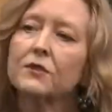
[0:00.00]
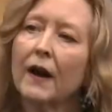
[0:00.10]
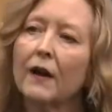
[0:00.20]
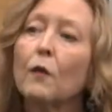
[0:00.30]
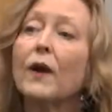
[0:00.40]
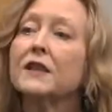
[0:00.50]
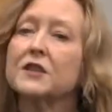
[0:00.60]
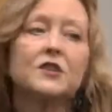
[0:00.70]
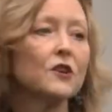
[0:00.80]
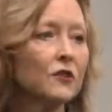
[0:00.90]
around and waits
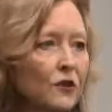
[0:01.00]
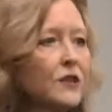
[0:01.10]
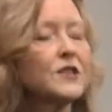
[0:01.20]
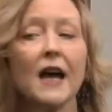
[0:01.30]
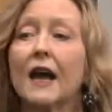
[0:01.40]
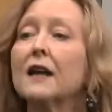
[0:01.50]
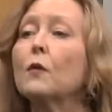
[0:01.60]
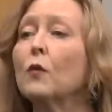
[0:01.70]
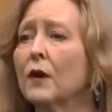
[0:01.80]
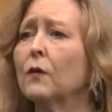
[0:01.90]
until you decide
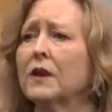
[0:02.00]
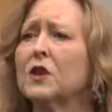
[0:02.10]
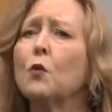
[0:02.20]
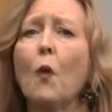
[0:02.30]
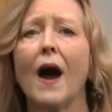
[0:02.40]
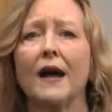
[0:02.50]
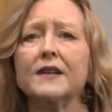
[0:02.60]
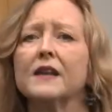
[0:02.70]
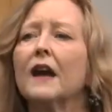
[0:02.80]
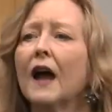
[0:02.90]
what you
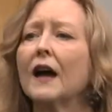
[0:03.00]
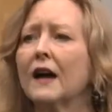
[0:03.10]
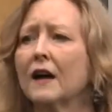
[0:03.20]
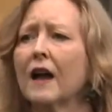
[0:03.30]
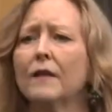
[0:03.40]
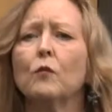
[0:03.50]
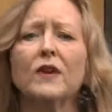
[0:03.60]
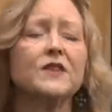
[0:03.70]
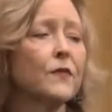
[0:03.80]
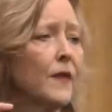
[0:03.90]
want and
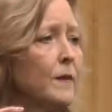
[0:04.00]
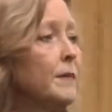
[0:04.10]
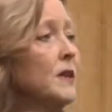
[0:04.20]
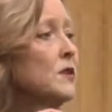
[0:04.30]
waits to be